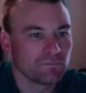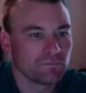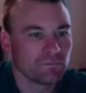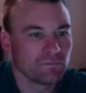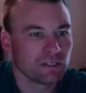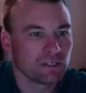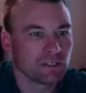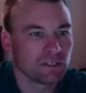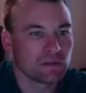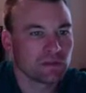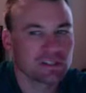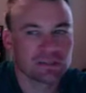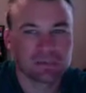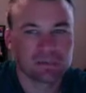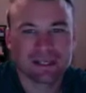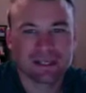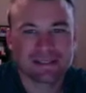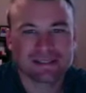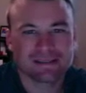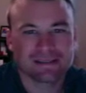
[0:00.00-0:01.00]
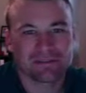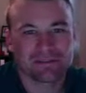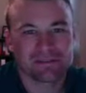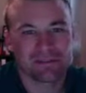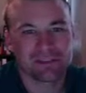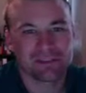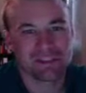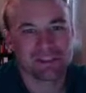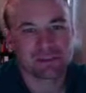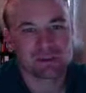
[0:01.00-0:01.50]
You know, this price for
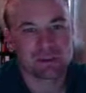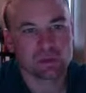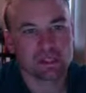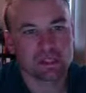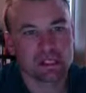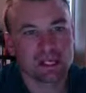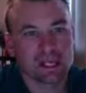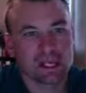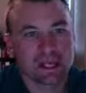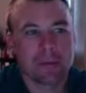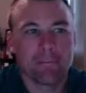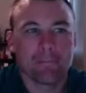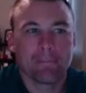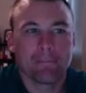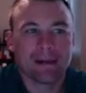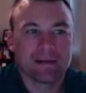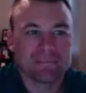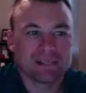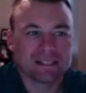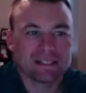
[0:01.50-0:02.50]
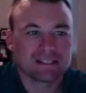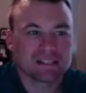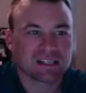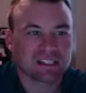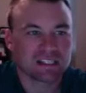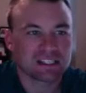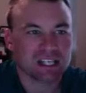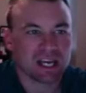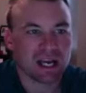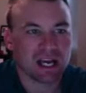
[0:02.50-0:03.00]
this one might be a
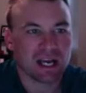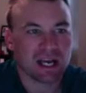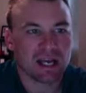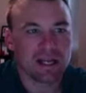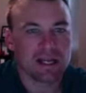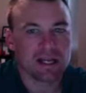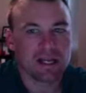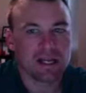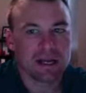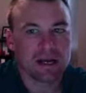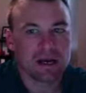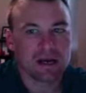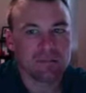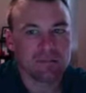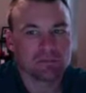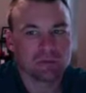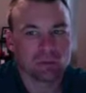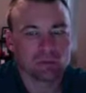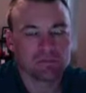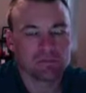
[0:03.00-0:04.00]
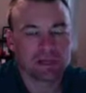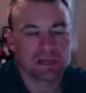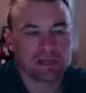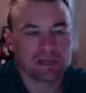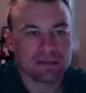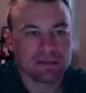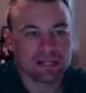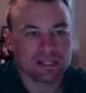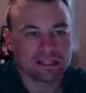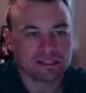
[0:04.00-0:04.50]
touch high, um, well,
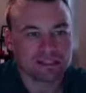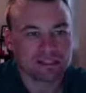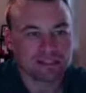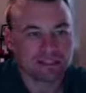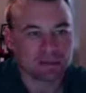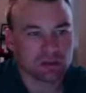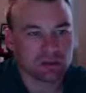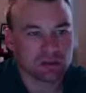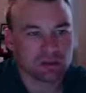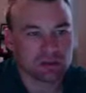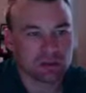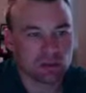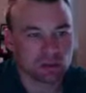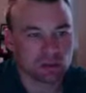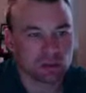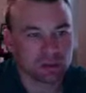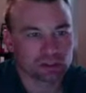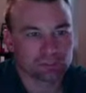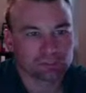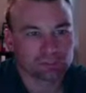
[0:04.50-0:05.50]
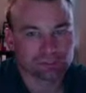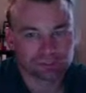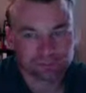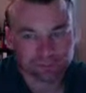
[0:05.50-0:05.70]
mainly because it's a little bit older,